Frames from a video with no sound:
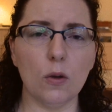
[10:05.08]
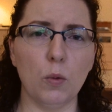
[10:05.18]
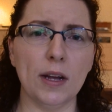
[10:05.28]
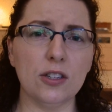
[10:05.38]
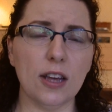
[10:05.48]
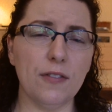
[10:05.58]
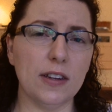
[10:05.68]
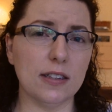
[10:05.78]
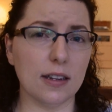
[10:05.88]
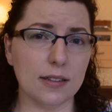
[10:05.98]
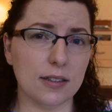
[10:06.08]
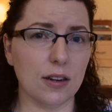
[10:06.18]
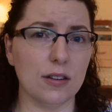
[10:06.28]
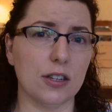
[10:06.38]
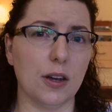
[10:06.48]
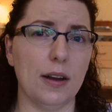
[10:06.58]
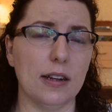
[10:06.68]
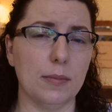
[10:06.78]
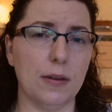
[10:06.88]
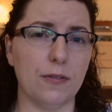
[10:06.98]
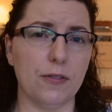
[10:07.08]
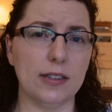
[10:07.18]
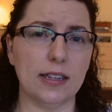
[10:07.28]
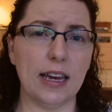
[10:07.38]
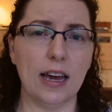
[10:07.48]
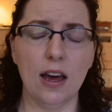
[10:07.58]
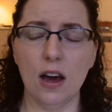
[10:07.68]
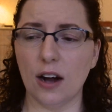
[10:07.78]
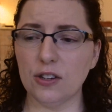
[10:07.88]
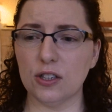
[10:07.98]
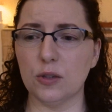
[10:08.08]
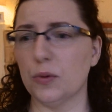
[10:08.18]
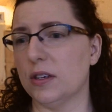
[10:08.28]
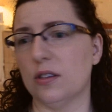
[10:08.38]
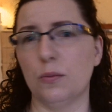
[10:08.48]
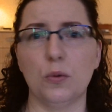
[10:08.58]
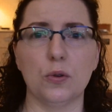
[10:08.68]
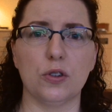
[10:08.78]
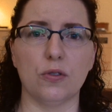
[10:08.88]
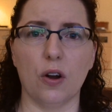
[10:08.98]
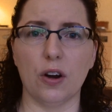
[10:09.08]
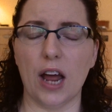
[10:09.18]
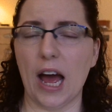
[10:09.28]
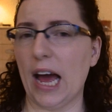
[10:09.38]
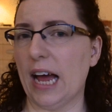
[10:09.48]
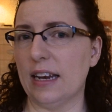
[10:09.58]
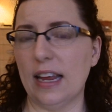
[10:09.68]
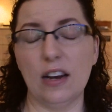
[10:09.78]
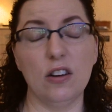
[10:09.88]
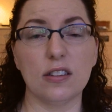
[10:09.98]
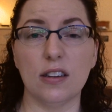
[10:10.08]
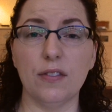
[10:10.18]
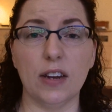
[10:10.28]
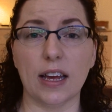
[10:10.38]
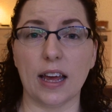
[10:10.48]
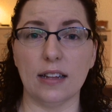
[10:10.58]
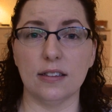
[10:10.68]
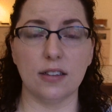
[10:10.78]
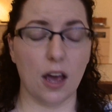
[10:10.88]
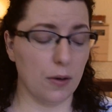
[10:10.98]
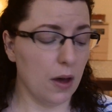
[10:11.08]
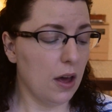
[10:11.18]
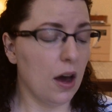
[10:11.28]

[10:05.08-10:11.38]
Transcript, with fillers: which if it does start to go a little bit frizzy I just spritz some water on and it looks lovely again so